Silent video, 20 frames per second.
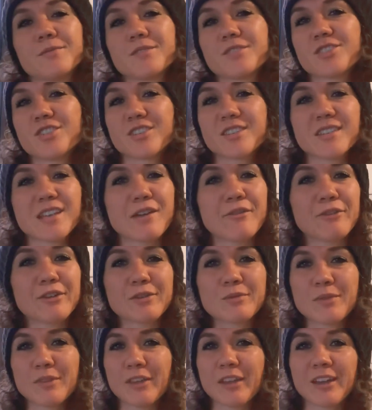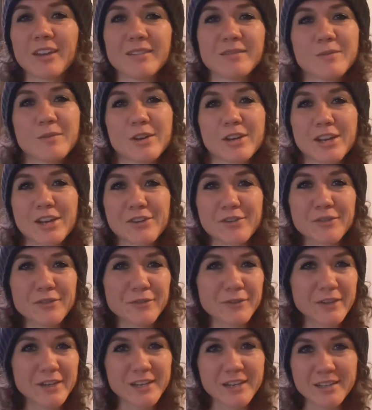just have fun with it. We're here for
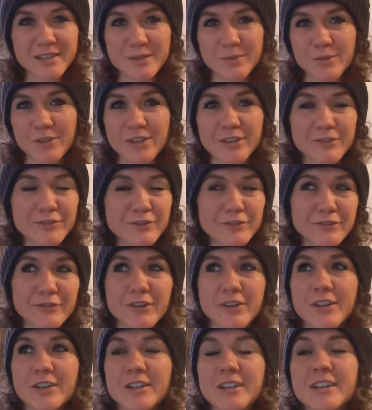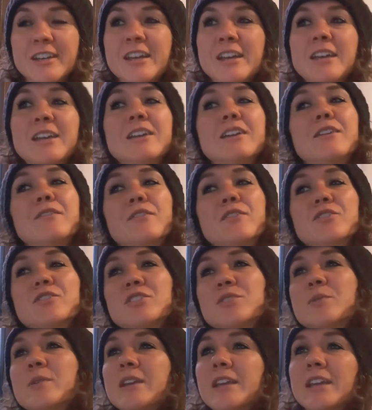fitness. We're here for fun. If you're
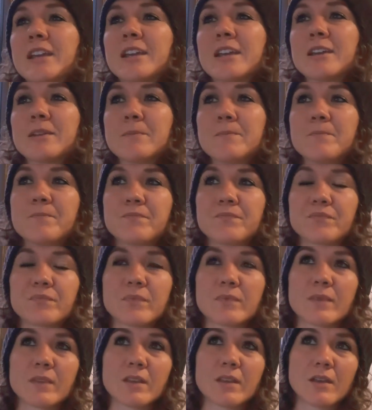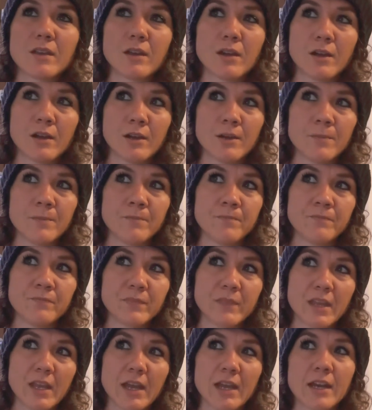doing it,
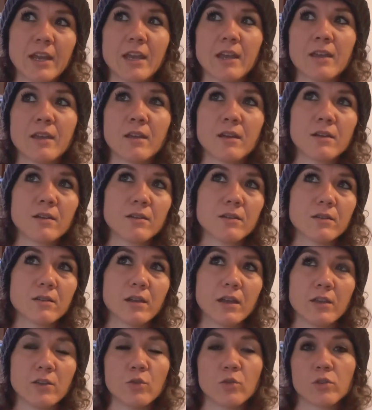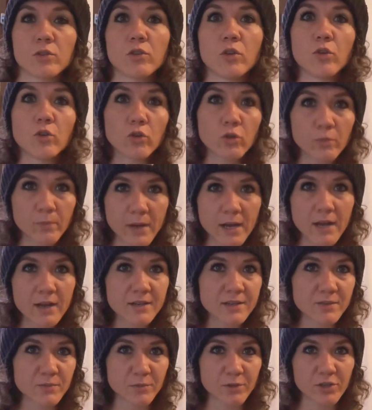at your local
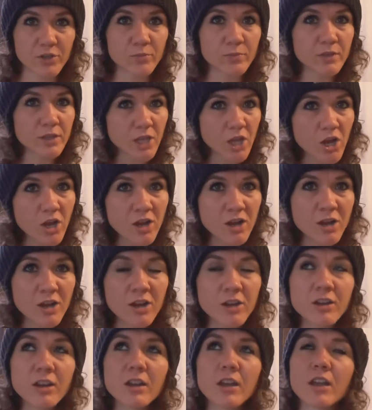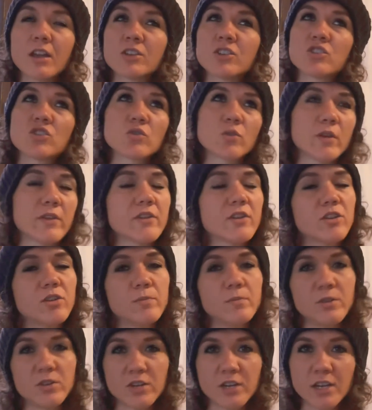box where you belong, enjoy the
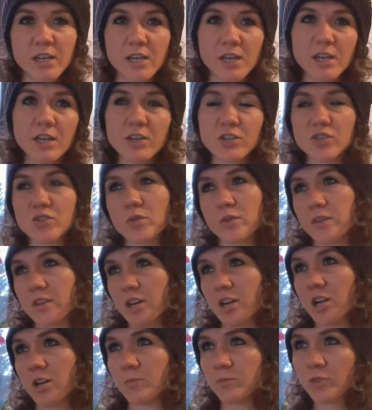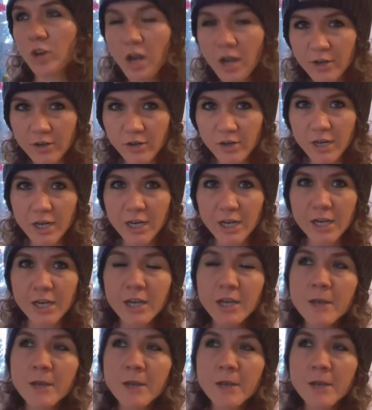community, enjoy the camaraderie.